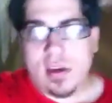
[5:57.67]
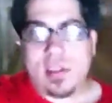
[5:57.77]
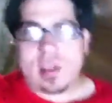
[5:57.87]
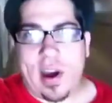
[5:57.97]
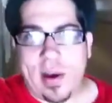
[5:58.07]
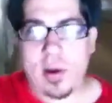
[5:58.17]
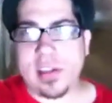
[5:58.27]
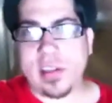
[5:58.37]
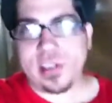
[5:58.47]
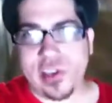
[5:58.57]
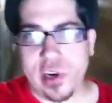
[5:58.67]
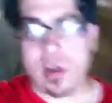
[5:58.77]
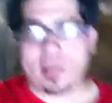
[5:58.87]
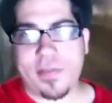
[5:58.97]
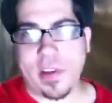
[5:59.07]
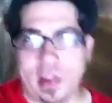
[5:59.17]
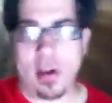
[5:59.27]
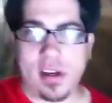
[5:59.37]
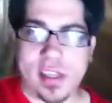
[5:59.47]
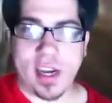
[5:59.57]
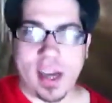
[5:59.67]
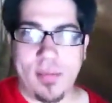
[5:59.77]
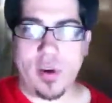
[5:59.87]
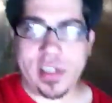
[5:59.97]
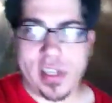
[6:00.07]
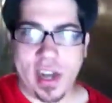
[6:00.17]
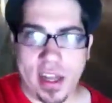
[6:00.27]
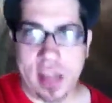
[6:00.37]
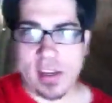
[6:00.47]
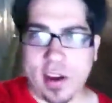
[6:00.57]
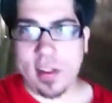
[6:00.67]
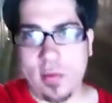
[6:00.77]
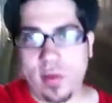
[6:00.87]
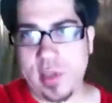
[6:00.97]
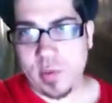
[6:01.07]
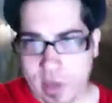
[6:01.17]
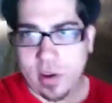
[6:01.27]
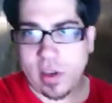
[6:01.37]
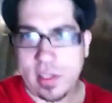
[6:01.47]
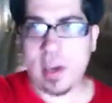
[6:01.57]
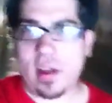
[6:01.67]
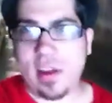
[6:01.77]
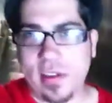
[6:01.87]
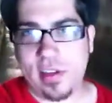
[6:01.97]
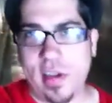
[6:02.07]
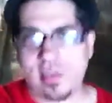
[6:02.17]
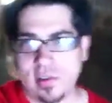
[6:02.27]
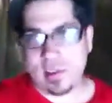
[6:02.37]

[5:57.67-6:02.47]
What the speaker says: So I wasn't sure for the longest time which side of the tunnel it was, but you can tell as you'll